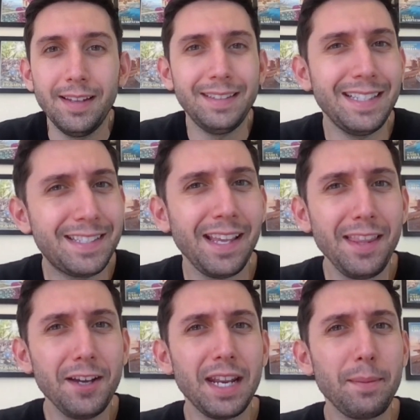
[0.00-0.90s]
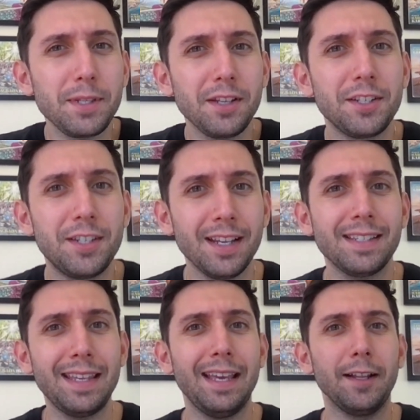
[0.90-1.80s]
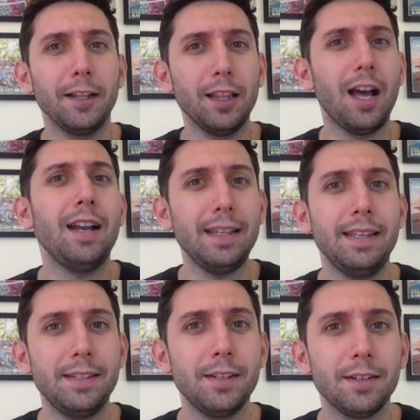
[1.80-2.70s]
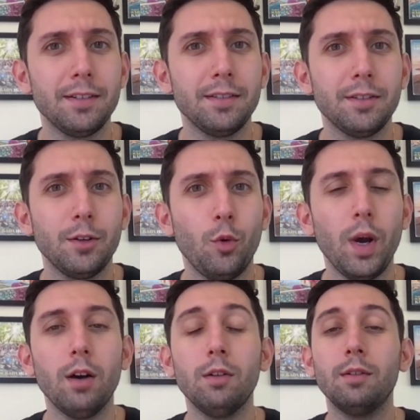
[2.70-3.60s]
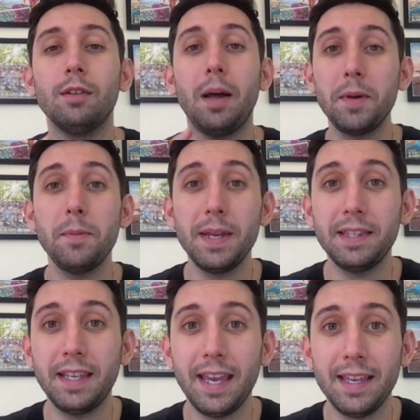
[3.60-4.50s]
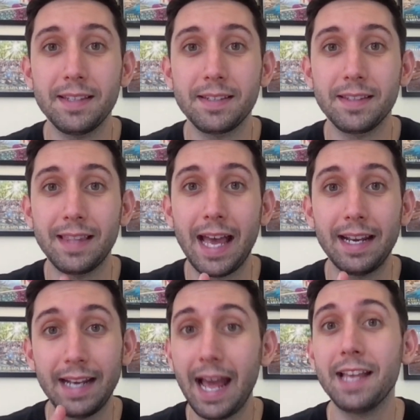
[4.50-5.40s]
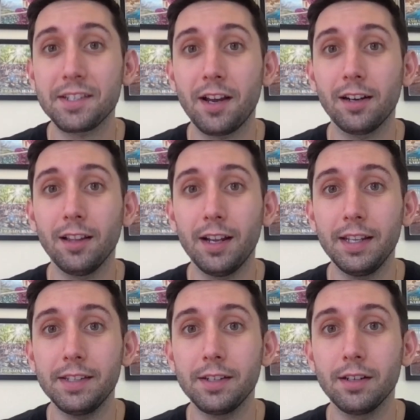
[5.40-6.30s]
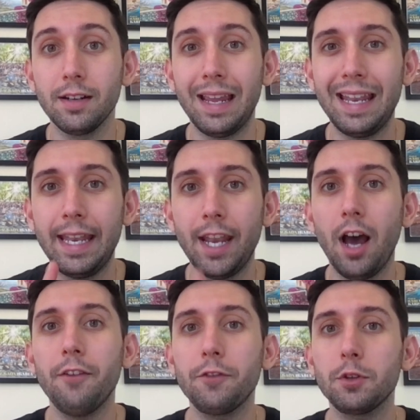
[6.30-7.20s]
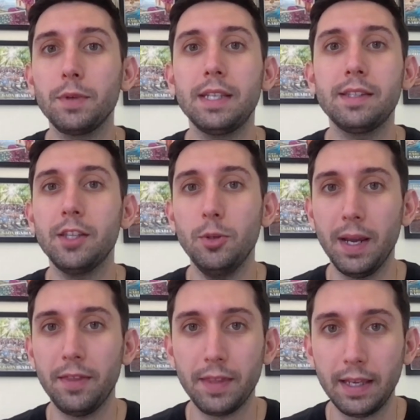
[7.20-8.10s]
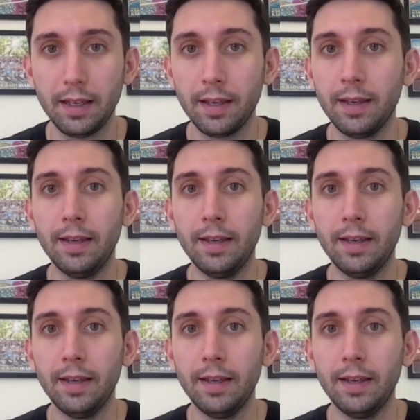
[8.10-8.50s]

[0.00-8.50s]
Did selling on Amazon just get a lot easier? Well, I'm going to make the case that it has gotten a lot easier and not for the reason that you might think.